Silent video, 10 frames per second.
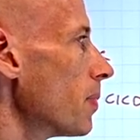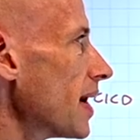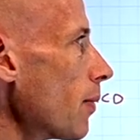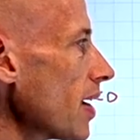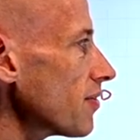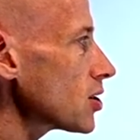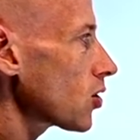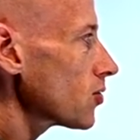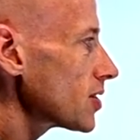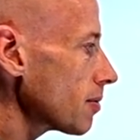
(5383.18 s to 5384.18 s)
But now we have this
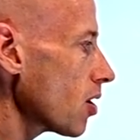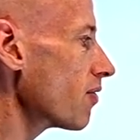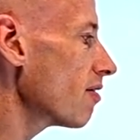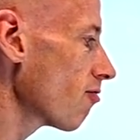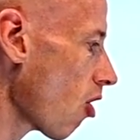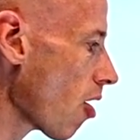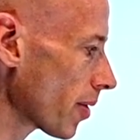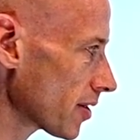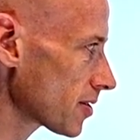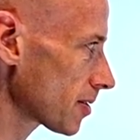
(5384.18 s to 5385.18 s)
concept of
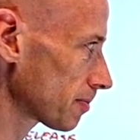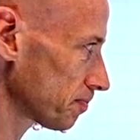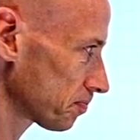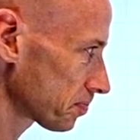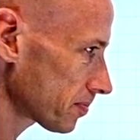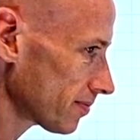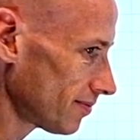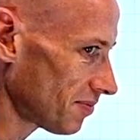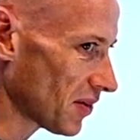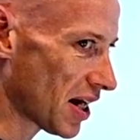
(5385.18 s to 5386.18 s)
environments.
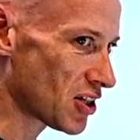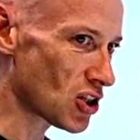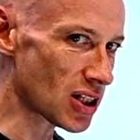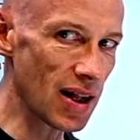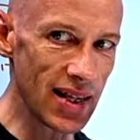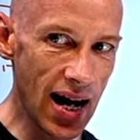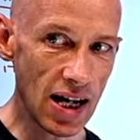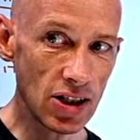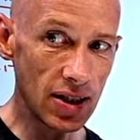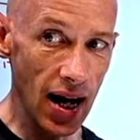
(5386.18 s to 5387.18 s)
And just like the
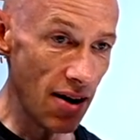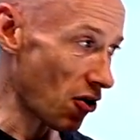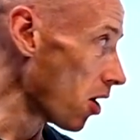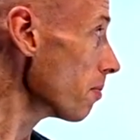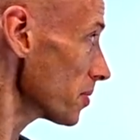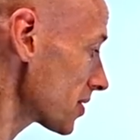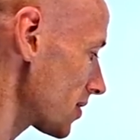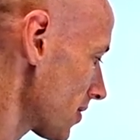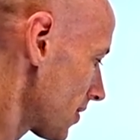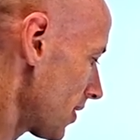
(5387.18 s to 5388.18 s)
Azure
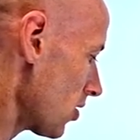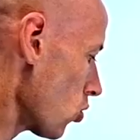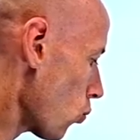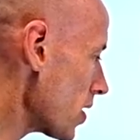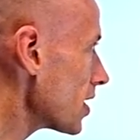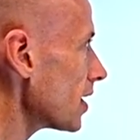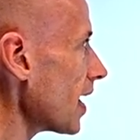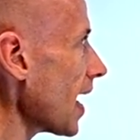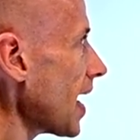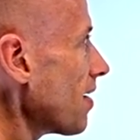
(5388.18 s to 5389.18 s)
DevOps, we
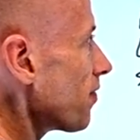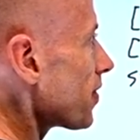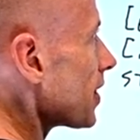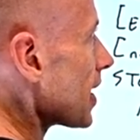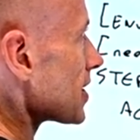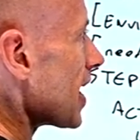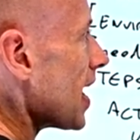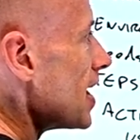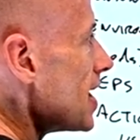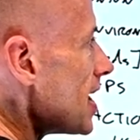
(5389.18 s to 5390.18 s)
can have things.
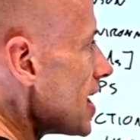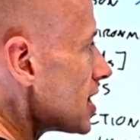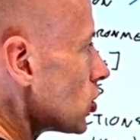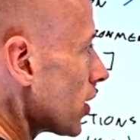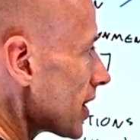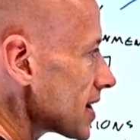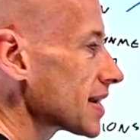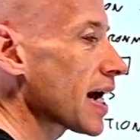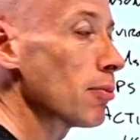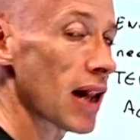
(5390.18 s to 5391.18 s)
Now, it's not at the
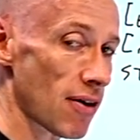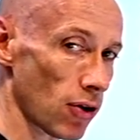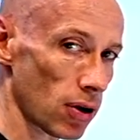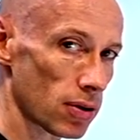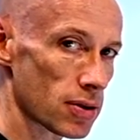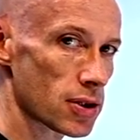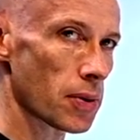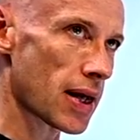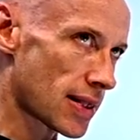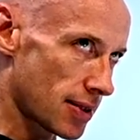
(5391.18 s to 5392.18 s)
same level.
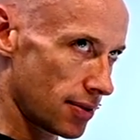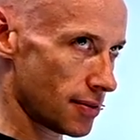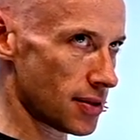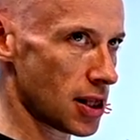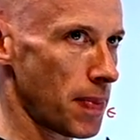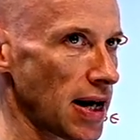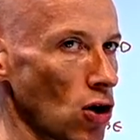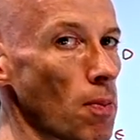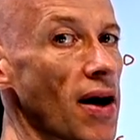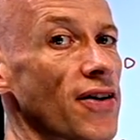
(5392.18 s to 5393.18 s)
So it's
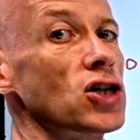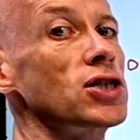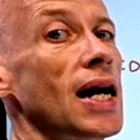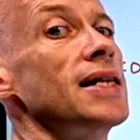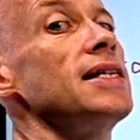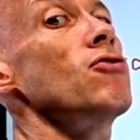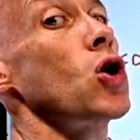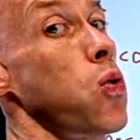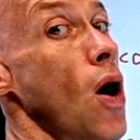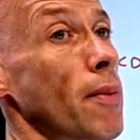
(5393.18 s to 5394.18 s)
depending on my functionality
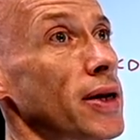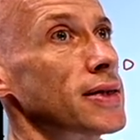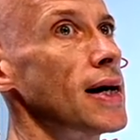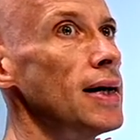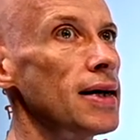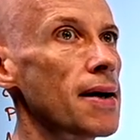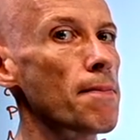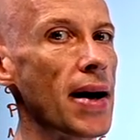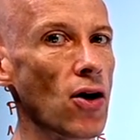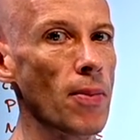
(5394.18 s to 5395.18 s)
requirements,
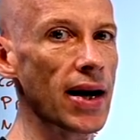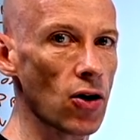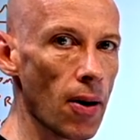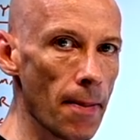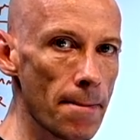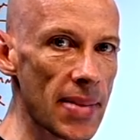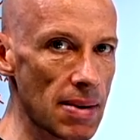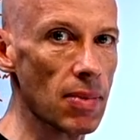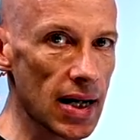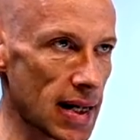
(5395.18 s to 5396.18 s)
it may or may not
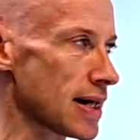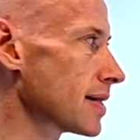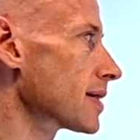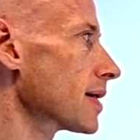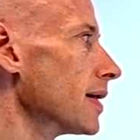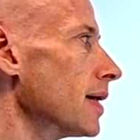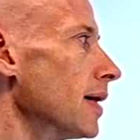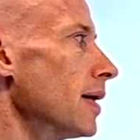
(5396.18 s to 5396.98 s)
meet my needs.